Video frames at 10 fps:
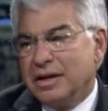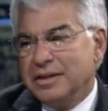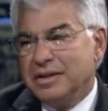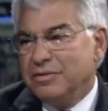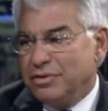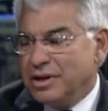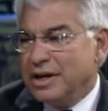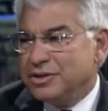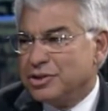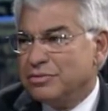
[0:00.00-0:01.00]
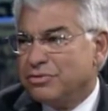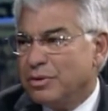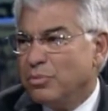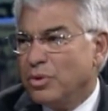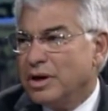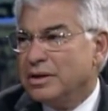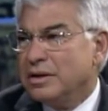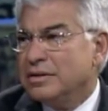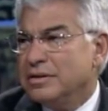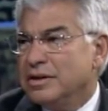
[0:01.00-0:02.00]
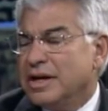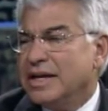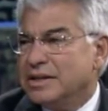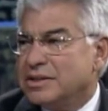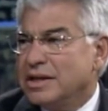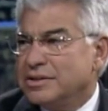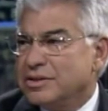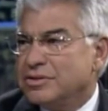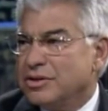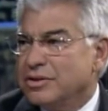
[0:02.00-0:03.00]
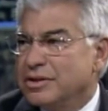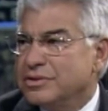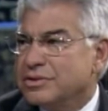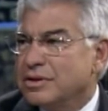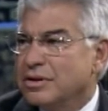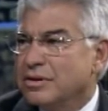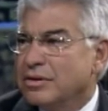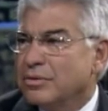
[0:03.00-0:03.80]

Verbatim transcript: a deviation from what United States attorneys uh,